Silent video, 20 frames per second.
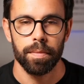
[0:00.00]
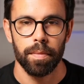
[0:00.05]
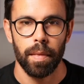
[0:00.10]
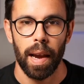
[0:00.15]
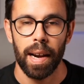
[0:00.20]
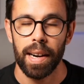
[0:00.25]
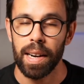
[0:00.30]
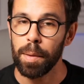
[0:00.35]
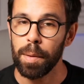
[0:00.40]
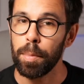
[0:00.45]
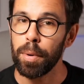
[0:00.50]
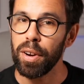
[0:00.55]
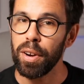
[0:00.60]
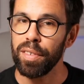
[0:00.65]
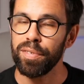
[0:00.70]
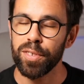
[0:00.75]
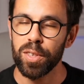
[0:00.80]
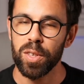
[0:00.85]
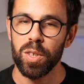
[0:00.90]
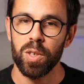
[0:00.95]
And the
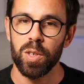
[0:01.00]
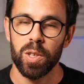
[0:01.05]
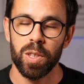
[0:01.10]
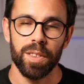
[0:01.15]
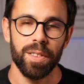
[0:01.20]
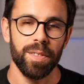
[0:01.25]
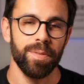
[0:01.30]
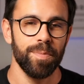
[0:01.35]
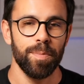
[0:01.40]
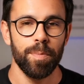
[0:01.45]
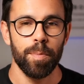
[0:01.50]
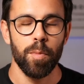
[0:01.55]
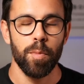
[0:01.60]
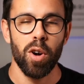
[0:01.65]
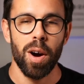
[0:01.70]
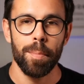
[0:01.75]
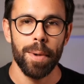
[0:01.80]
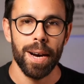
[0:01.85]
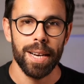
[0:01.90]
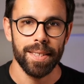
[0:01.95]
brave soul,
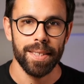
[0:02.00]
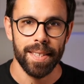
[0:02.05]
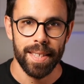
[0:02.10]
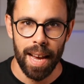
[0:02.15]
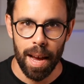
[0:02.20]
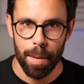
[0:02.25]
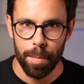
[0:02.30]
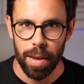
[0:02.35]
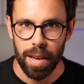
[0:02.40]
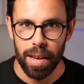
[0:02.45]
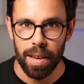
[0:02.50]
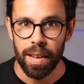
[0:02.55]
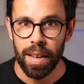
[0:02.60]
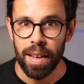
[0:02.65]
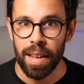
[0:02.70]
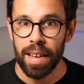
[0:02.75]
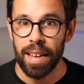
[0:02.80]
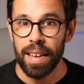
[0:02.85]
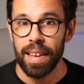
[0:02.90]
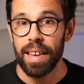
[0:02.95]
Muhammad Sami,
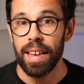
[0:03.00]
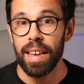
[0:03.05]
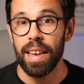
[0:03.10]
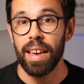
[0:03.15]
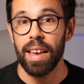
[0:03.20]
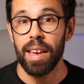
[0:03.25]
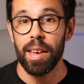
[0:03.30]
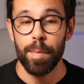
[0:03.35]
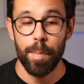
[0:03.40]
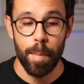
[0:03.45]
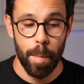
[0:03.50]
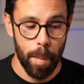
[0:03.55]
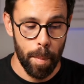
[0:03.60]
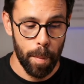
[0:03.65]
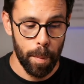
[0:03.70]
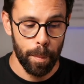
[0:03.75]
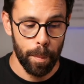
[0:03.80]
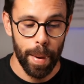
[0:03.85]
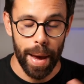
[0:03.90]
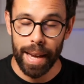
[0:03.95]
he
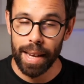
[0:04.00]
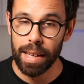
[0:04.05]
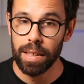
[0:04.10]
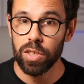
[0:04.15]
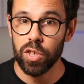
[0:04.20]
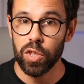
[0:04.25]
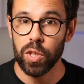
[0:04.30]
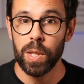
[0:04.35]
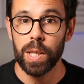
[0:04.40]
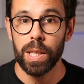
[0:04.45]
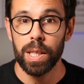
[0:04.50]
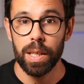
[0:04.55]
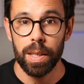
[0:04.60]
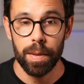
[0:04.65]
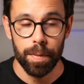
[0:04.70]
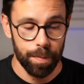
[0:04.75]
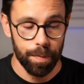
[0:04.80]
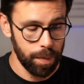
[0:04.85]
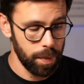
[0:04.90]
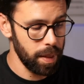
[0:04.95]
packaged
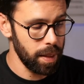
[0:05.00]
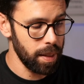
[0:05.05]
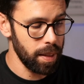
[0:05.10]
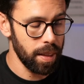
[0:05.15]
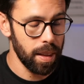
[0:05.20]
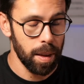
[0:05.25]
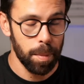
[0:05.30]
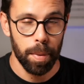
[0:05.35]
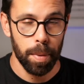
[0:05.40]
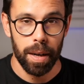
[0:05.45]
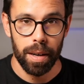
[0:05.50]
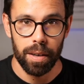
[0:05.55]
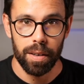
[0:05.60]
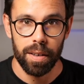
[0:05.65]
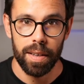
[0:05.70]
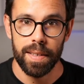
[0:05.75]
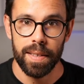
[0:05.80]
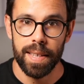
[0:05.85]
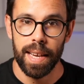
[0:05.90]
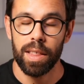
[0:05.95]
the
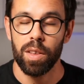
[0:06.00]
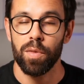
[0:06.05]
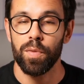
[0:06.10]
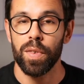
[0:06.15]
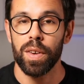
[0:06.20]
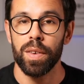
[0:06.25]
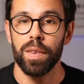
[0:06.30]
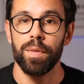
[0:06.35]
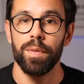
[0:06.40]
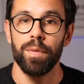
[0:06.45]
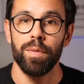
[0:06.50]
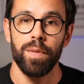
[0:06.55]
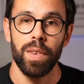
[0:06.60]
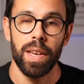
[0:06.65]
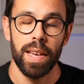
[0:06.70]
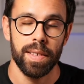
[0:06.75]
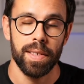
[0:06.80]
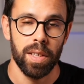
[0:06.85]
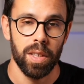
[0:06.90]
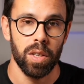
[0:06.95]
debugger inside of a
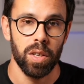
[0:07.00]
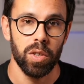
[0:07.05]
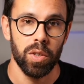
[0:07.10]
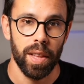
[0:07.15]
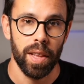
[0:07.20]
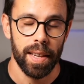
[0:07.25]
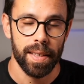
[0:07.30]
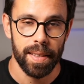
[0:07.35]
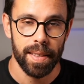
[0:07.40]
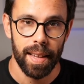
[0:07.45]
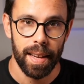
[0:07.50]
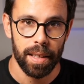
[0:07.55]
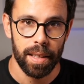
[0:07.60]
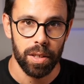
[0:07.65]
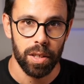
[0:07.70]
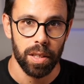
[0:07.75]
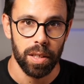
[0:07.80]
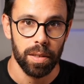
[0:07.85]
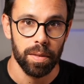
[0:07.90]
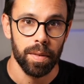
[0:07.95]
VS Code
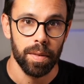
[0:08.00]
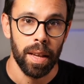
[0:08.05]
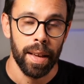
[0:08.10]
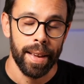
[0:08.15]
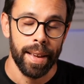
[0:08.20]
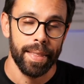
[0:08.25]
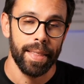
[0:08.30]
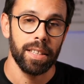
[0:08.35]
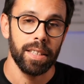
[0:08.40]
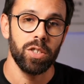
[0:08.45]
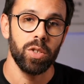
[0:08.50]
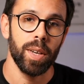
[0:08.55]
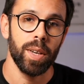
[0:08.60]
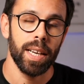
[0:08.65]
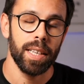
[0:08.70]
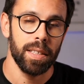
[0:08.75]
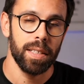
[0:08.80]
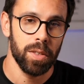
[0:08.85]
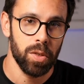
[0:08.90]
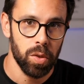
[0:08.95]
extension that you
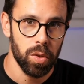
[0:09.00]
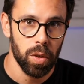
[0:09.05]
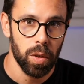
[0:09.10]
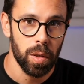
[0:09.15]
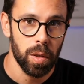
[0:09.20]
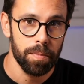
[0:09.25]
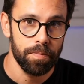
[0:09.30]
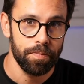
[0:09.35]
can install.